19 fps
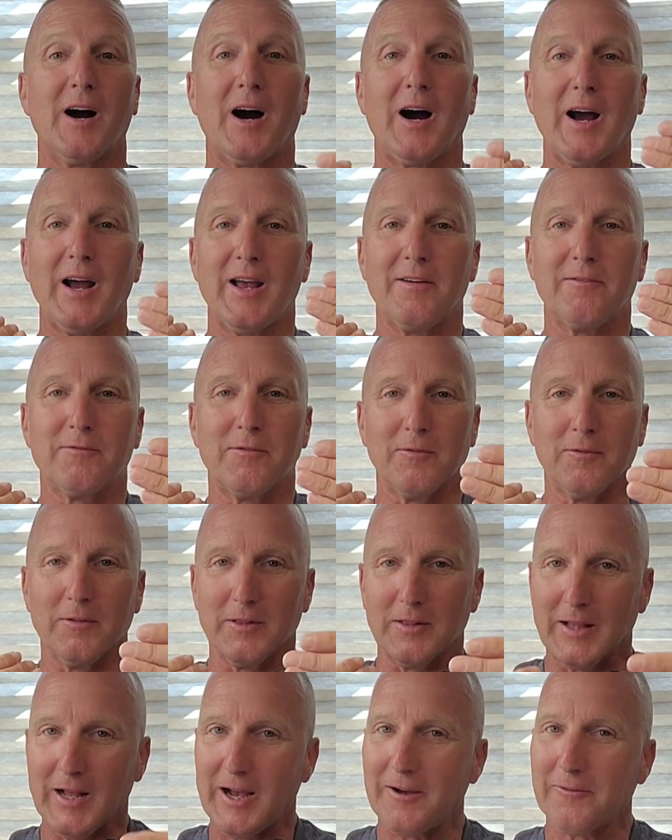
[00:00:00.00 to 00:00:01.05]
I have
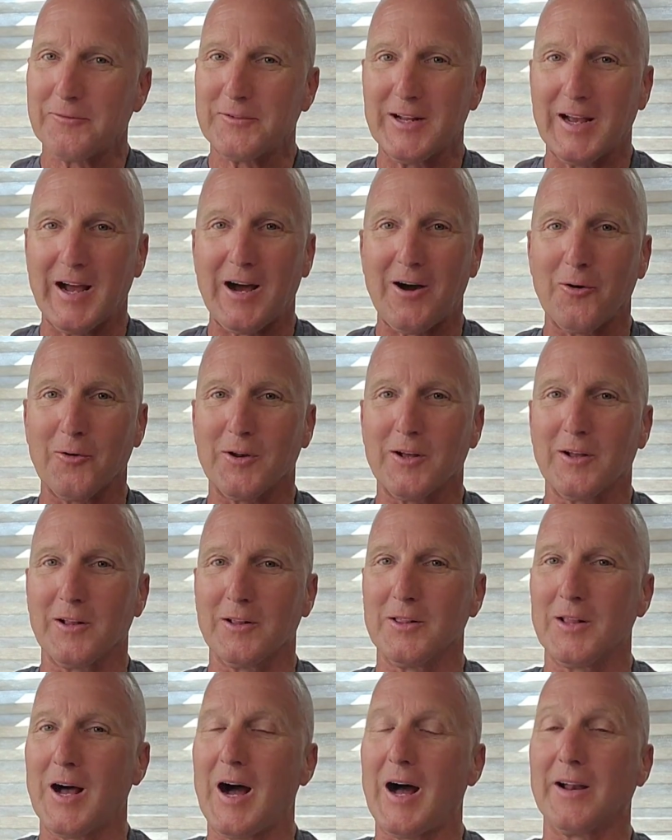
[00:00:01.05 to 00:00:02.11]
left out a
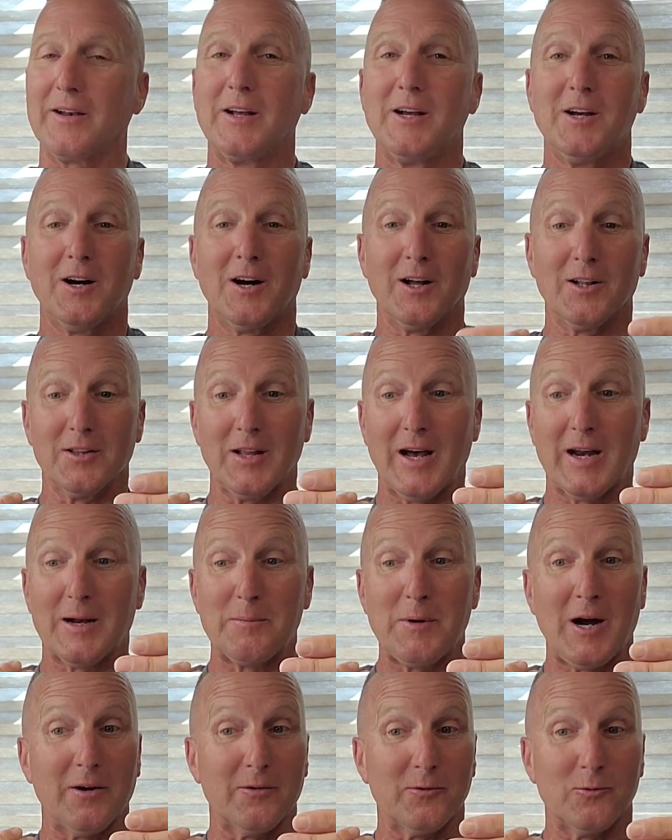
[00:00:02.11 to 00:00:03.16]
lot
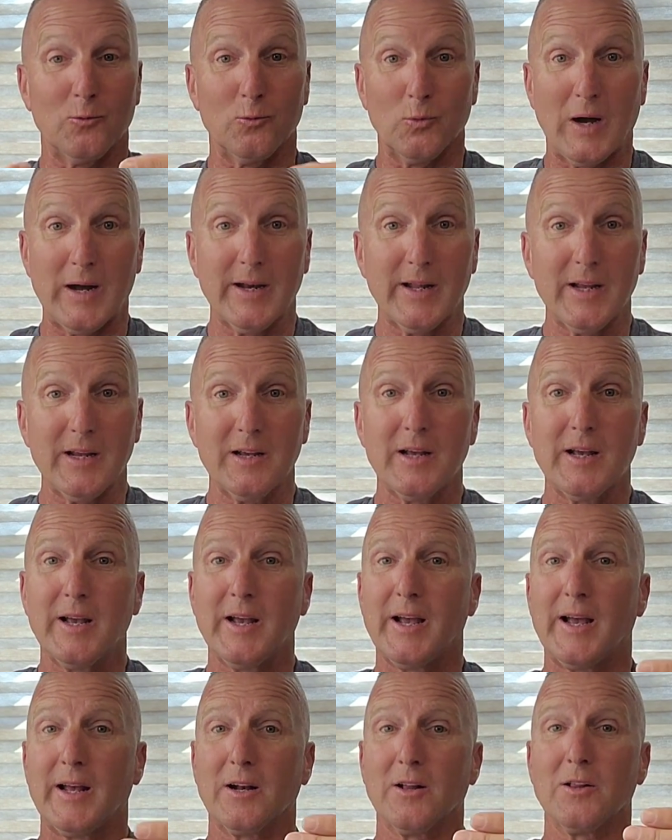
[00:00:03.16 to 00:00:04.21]
about running
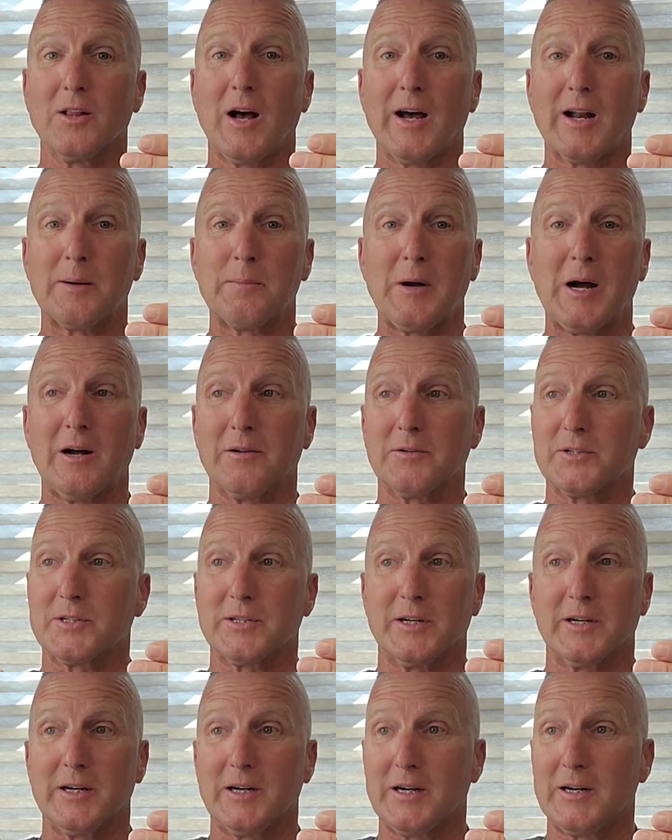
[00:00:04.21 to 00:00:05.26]
and a lot about
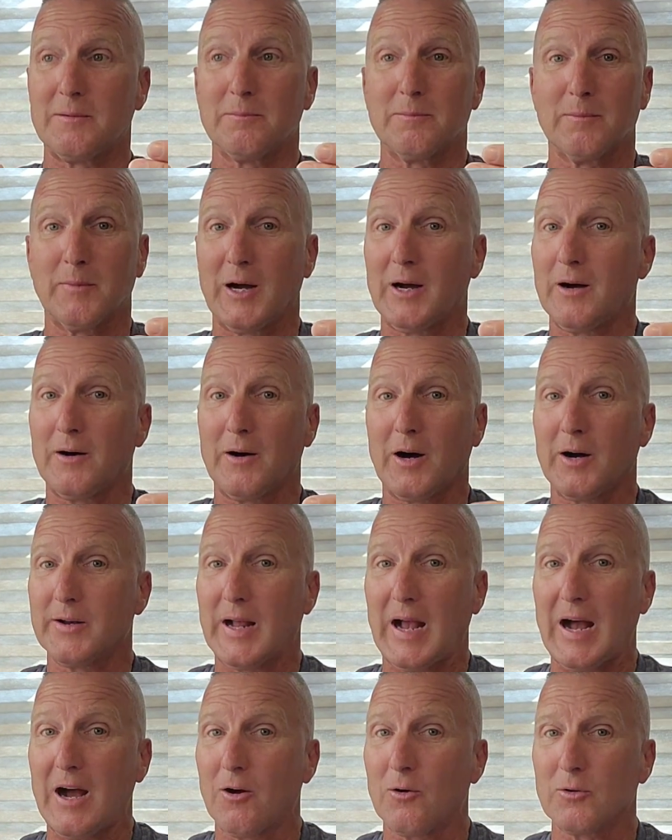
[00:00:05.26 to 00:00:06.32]
on
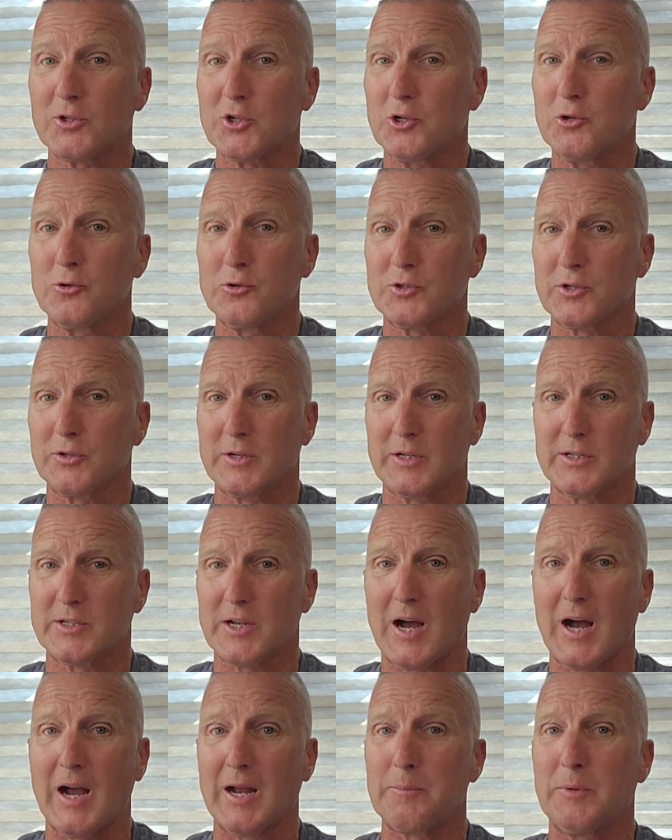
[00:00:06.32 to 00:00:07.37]
how shoes are
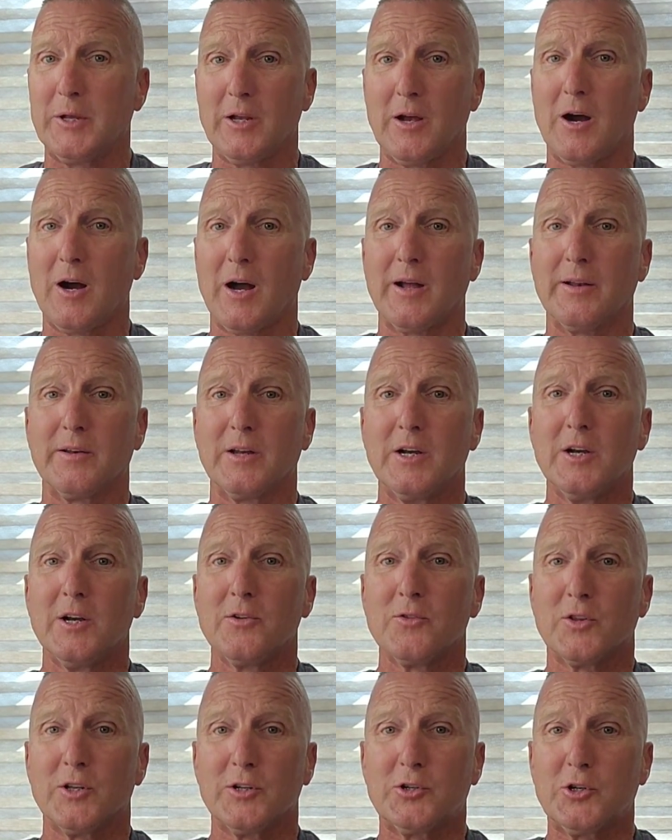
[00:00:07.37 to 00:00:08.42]
designed beyond
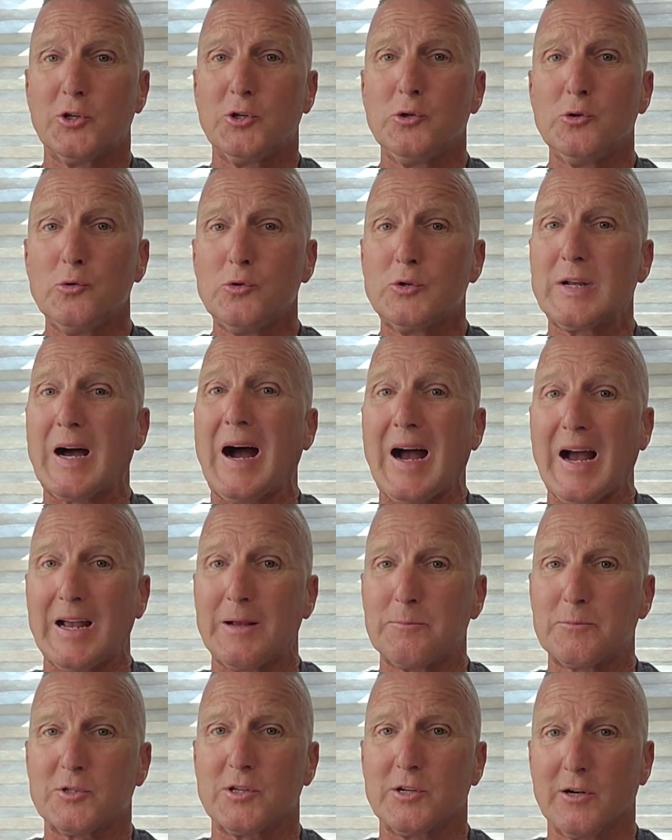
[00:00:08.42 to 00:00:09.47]
the two
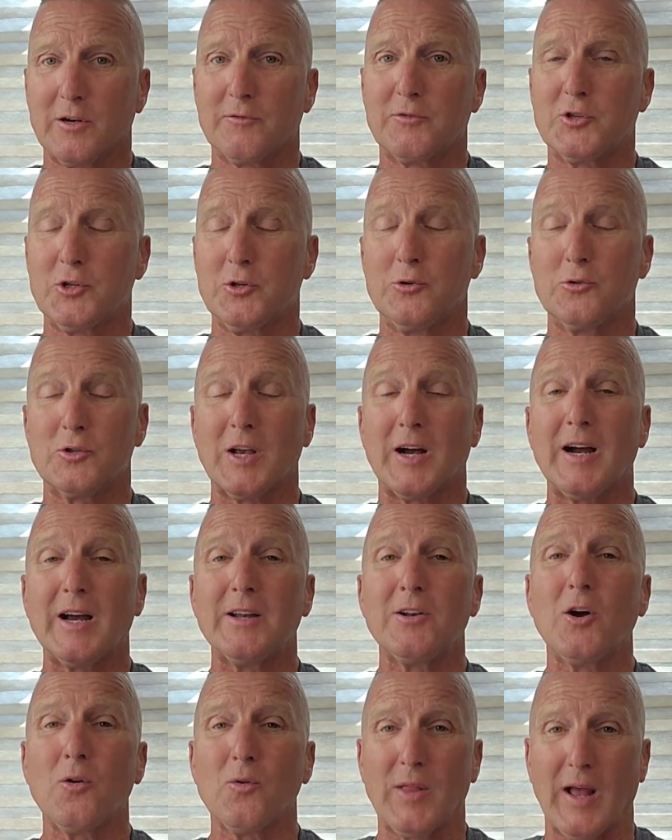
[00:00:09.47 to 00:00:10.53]
types of shoes. I know